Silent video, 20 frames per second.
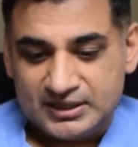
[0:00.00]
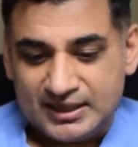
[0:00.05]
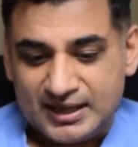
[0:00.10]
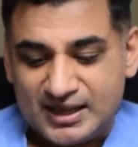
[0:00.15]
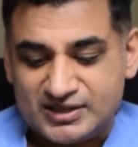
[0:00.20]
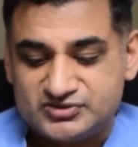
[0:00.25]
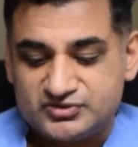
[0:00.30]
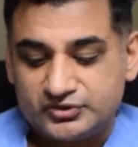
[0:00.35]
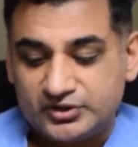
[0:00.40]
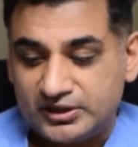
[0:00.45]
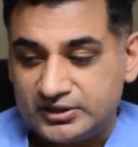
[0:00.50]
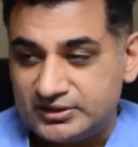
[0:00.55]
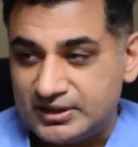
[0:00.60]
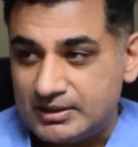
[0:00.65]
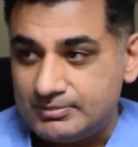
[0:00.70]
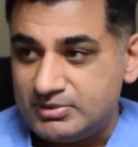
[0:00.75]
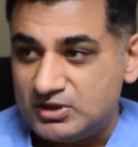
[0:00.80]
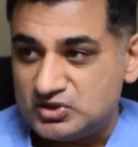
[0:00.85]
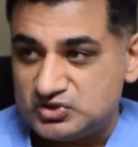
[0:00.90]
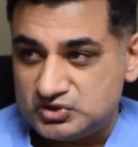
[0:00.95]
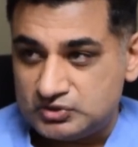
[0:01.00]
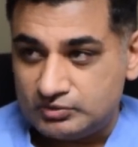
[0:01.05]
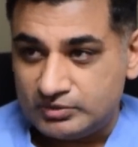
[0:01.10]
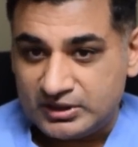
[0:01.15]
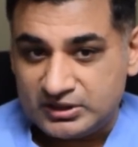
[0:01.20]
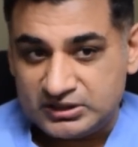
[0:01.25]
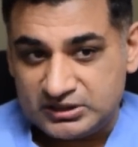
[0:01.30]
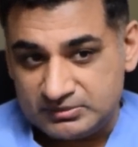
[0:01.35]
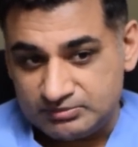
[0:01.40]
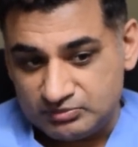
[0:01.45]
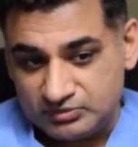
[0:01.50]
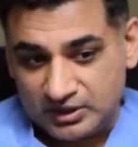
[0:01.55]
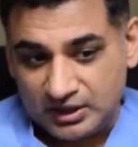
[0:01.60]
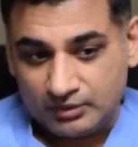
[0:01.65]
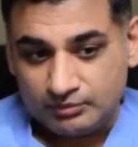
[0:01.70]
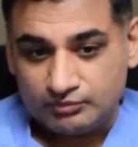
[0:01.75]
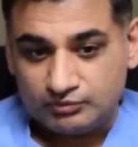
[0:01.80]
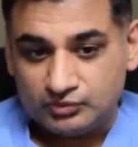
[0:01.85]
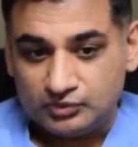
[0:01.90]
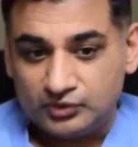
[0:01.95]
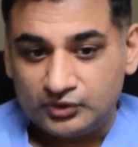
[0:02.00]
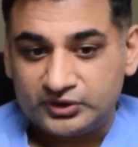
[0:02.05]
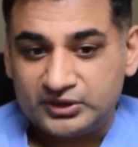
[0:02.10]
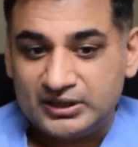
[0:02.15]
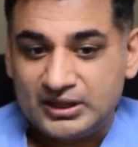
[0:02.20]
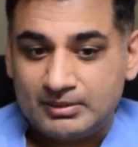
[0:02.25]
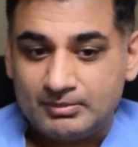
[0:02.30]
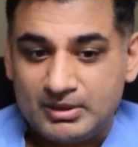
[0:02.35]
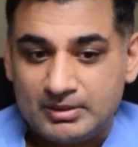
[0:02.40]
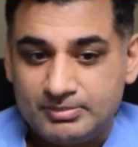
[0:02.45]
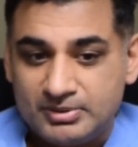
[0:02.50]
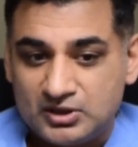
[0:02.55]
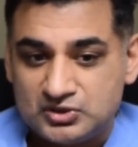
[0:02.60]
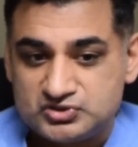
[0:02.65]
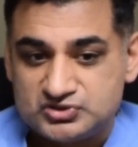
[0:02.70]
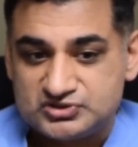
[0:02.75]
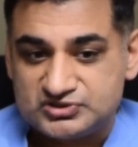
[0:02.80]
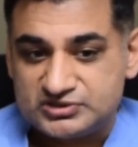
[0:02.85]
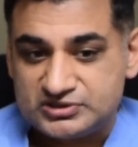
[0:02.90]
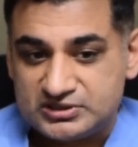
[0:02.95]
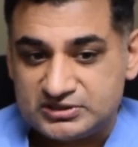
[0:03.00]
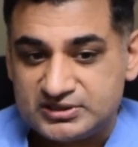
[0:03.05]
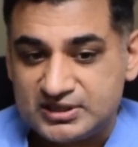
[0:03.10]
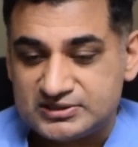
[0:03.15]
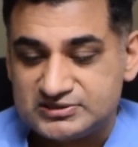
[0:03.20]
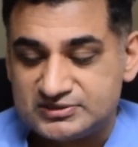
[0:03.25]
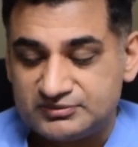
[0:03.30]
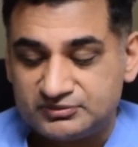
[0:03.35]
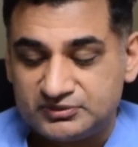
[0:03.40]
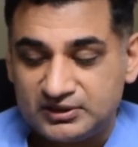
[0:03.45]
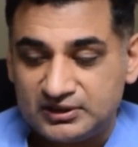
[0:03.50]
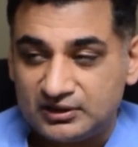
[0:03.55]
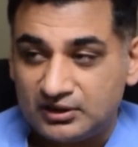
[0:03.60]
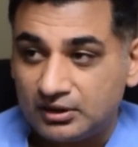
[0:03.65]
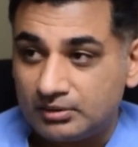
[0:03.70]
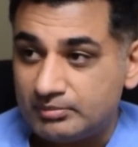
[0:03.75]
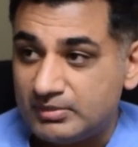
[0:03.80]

As they're getting that patient ready, I'm looking at my patients in the intensive care,